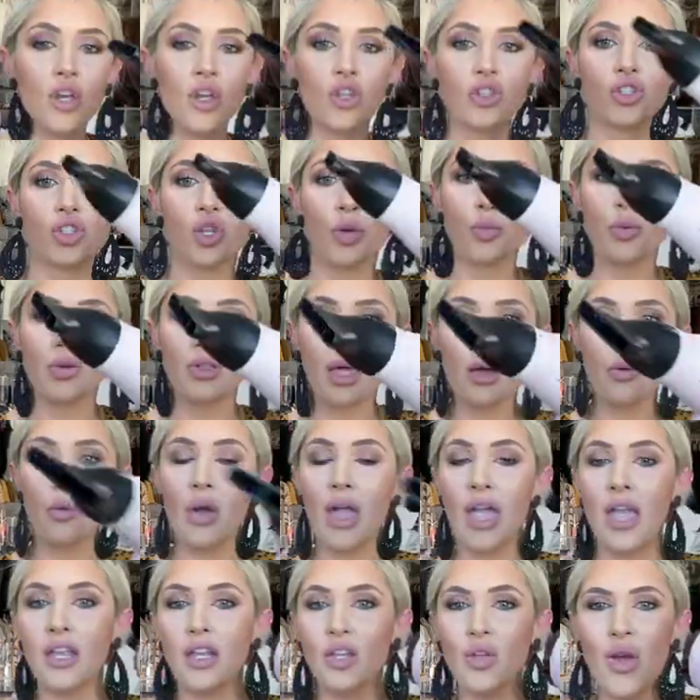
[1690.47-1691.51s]
Super
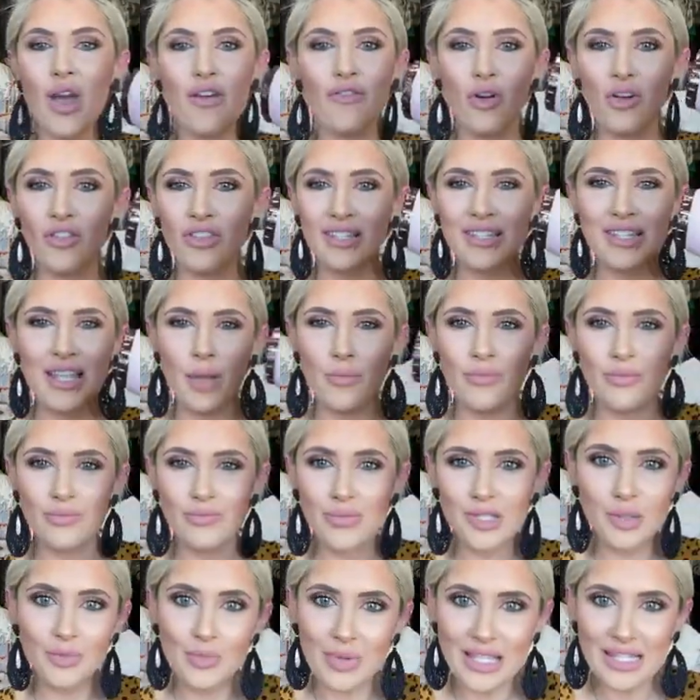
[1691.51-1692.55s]
lightweight, and you have all the same
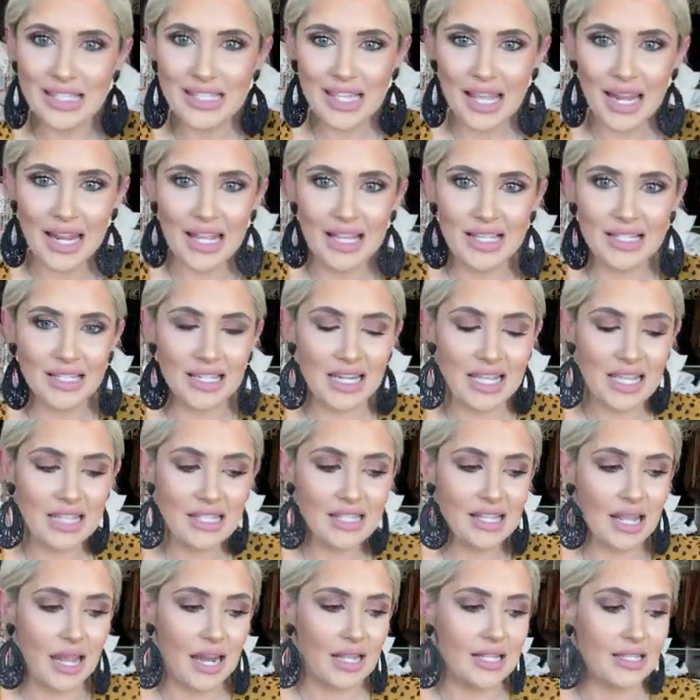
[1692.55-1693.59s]
speed settings and heat
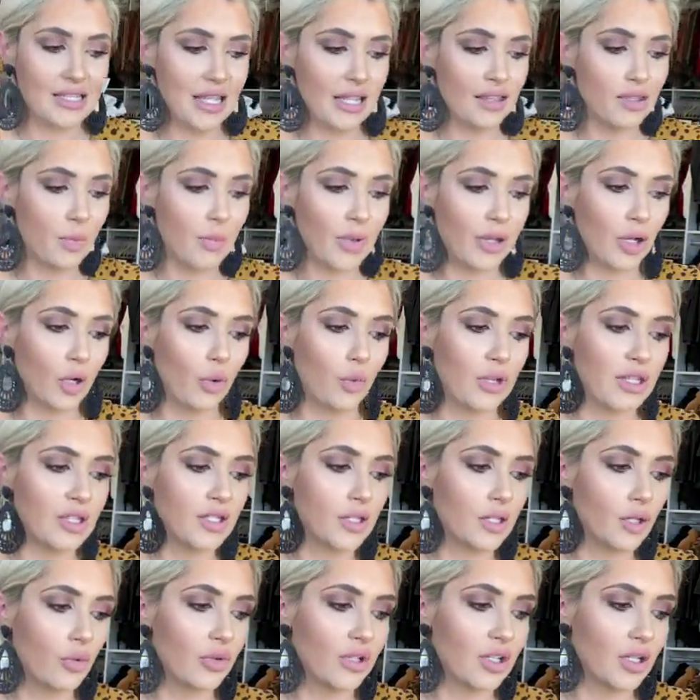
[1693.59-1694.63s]
settings that the bigger ones
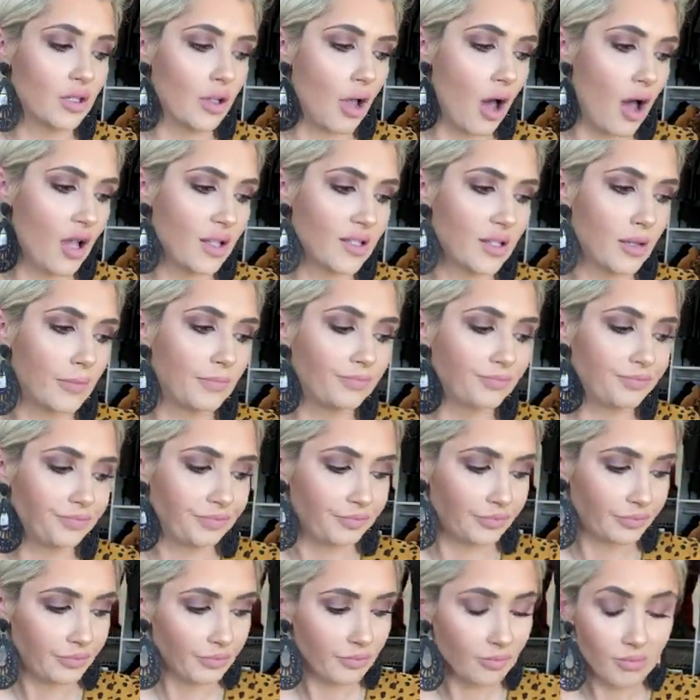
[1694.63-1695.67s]
do, which is awesome.
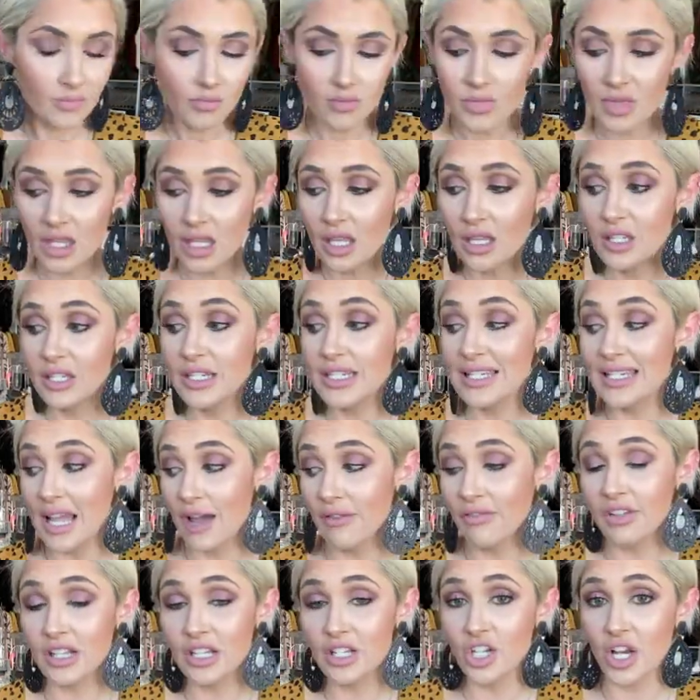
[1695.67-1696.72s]

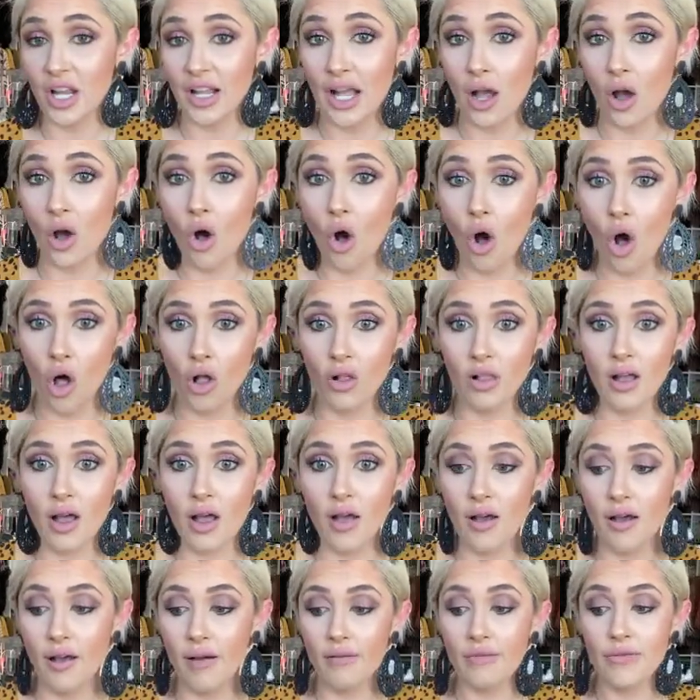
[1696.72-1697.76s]
Definitely check out all
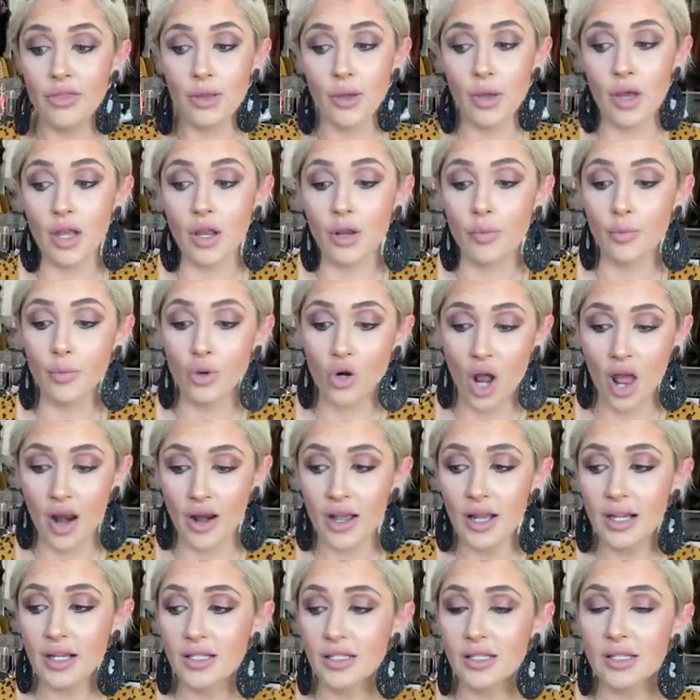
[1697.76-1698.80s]
of the
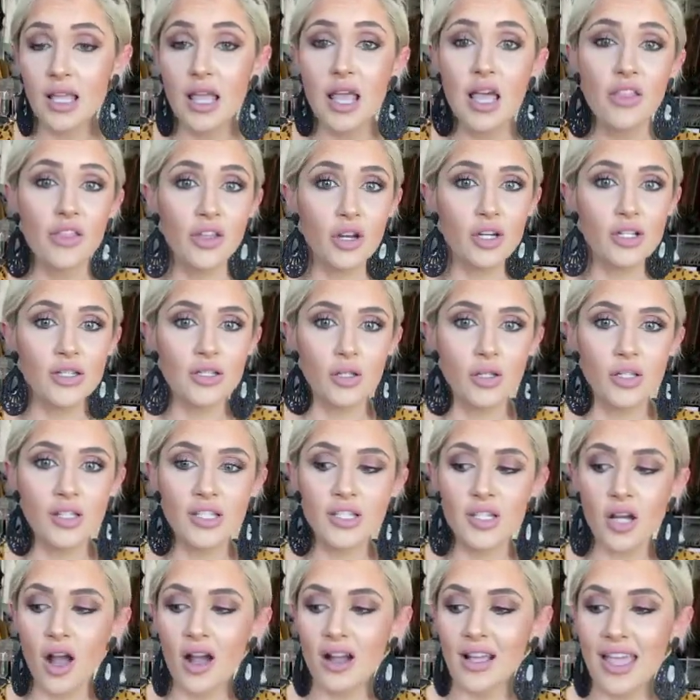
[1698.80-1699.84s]
products they are still in
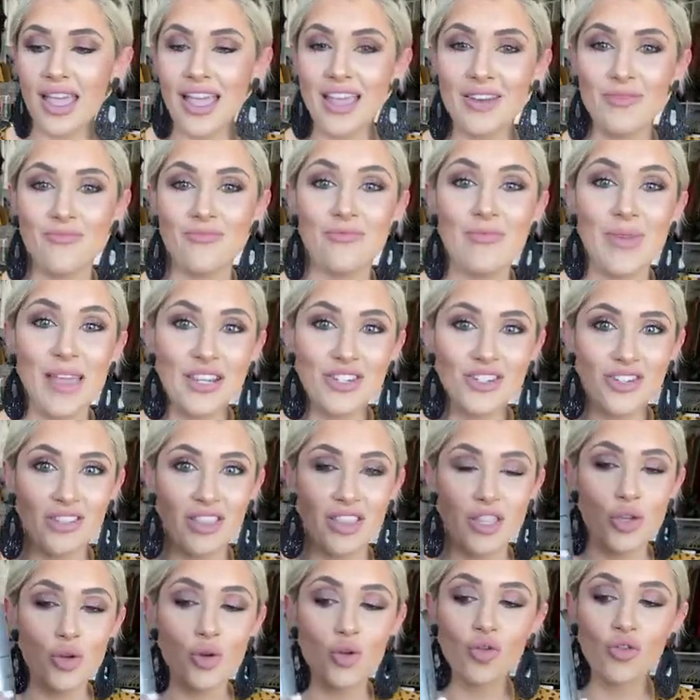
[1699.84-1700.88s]
stock and make sure
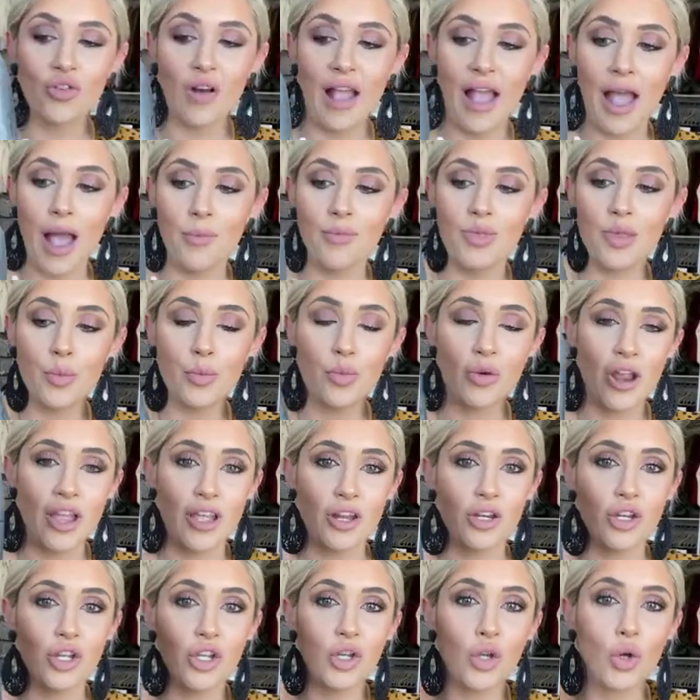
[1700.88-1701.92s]
that you grab the
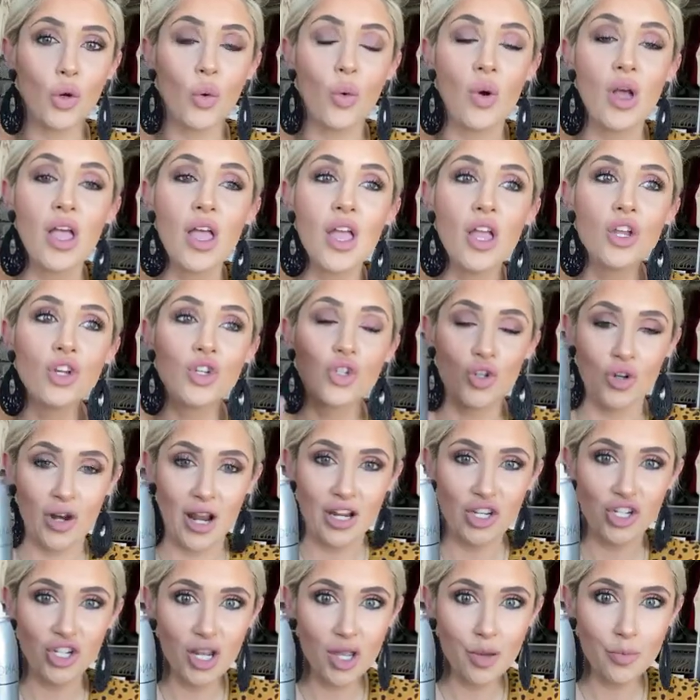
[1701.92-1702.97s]
brand new
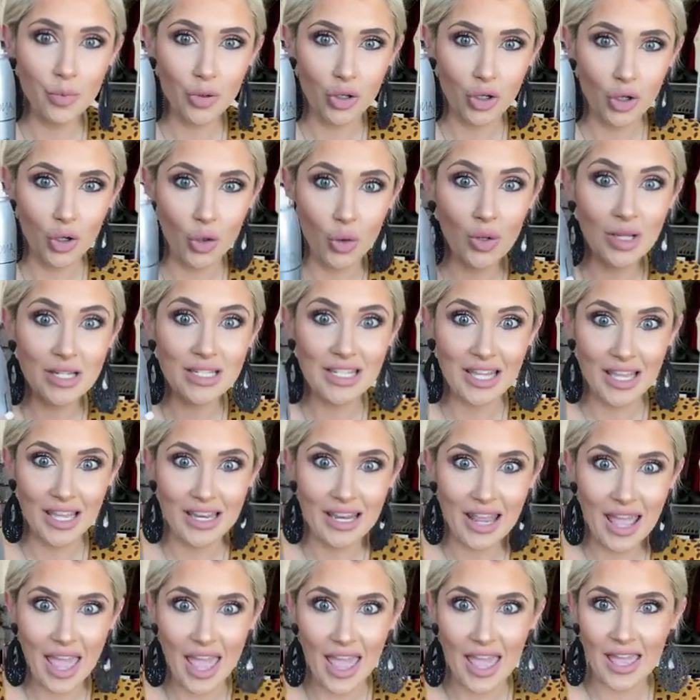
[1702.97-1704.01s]
dry shampoo
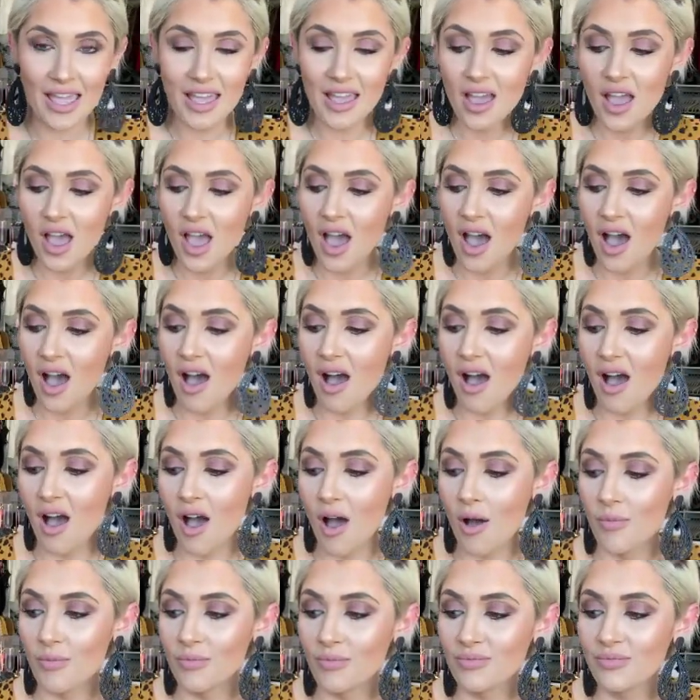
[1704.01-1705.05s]
today
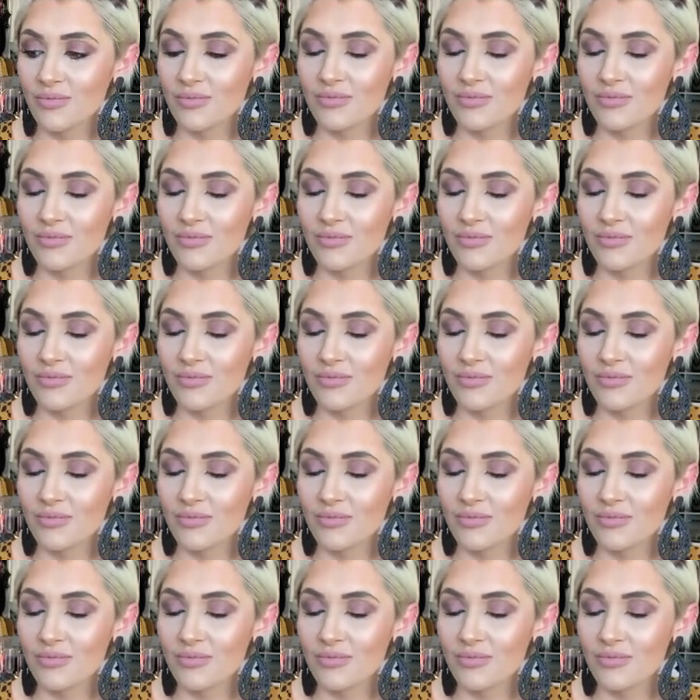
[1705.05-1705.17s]
um,